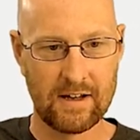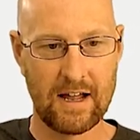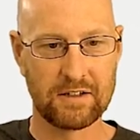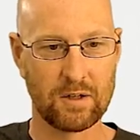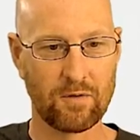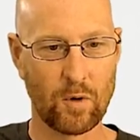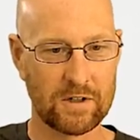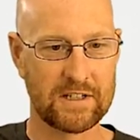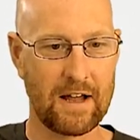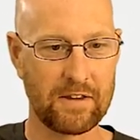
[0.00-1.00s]
And so of
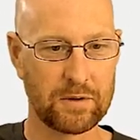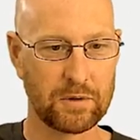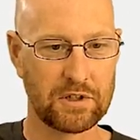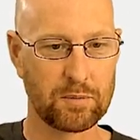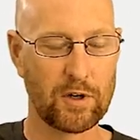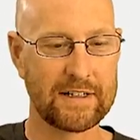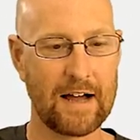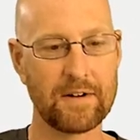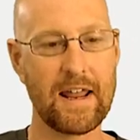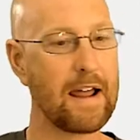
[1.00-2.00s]
course, now this will just print
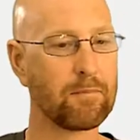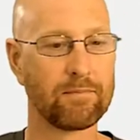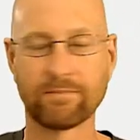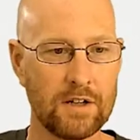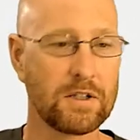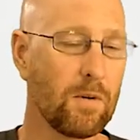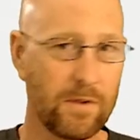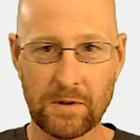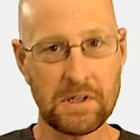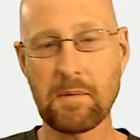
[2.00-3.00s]
out name. So
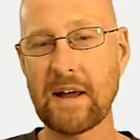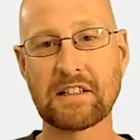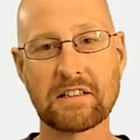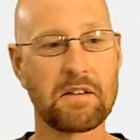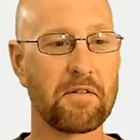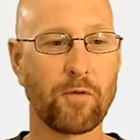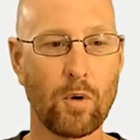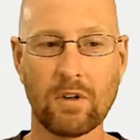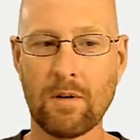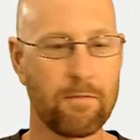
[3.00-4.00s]
those are the basics of the
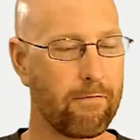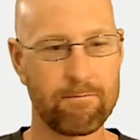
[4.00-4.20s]
for loop.